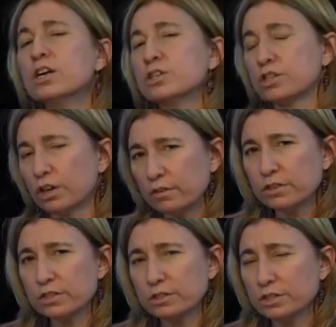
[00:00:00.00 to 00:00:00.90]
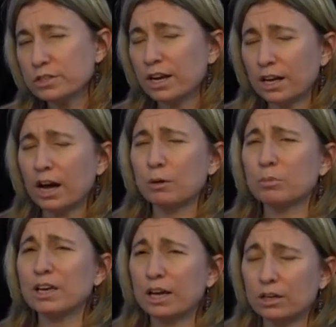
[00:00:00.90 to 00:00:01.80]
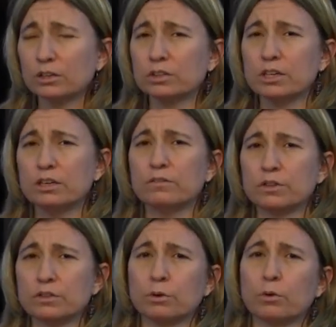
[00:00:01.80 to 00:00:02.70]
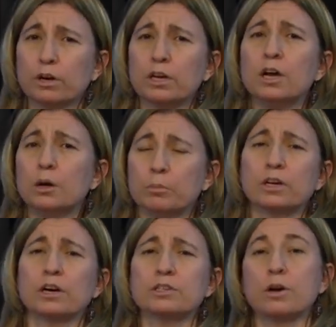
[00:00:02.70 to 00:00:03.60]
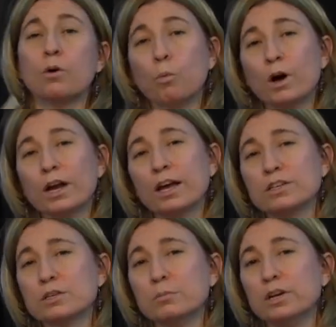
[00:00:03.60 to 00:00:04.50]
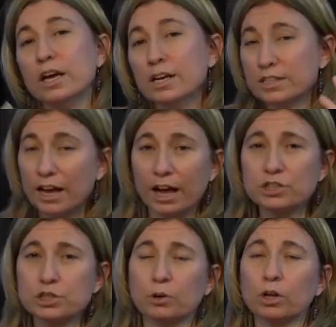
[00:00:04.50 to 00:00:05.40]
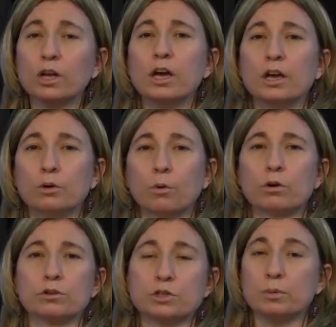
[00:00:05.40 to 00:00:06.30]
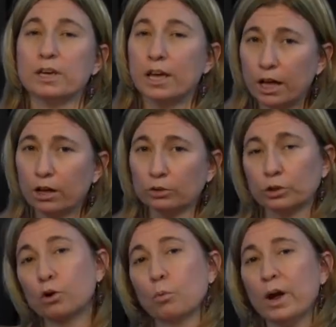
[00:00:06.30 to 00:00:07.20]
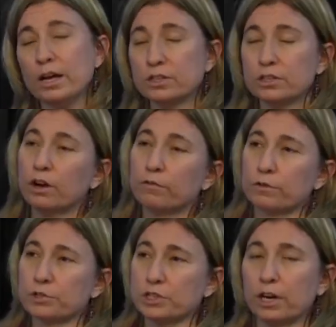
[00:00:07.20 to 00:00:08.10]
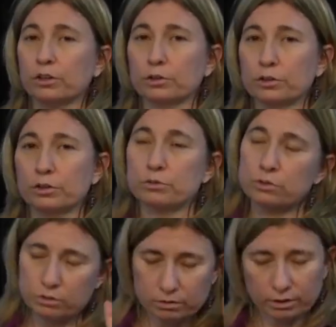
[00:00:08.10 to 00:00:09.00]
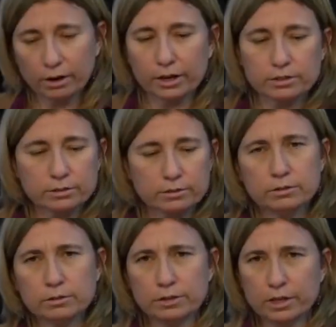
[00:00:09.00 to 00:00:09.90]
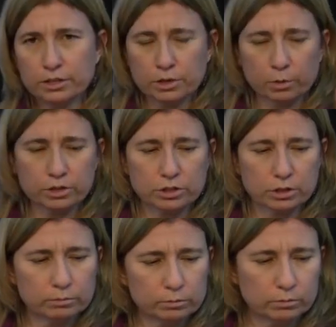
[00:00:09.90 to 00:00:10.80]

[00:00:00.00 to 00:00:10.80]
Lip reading: Services cannot be held in inventory because one has to be tangible in order to be held or wait for sale or use. All right, next question.